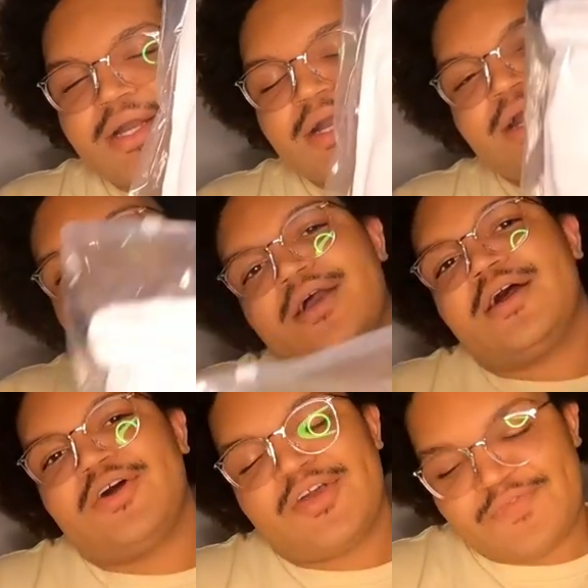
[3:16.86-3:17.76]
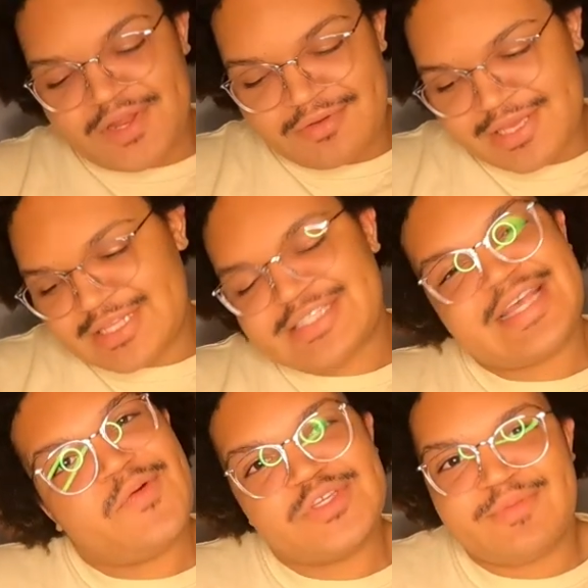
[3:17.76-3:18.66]
Girl, if you don't get the
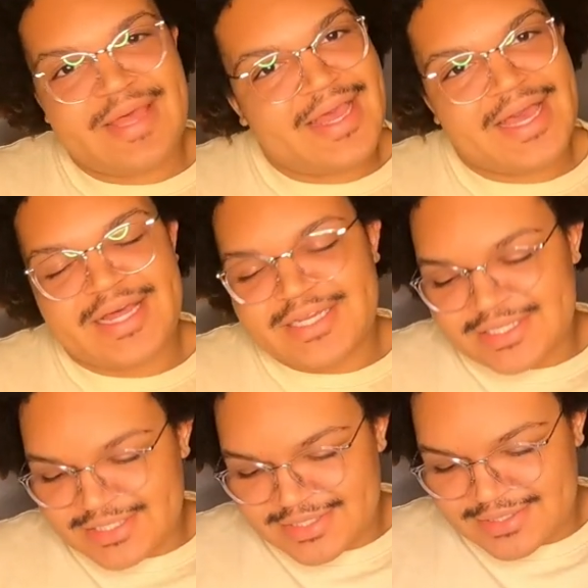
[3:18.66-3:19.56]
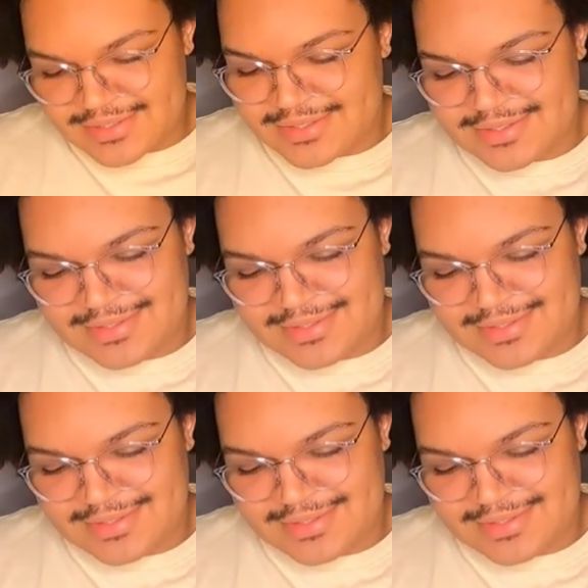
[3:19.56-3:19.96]
sandwich bag out of here.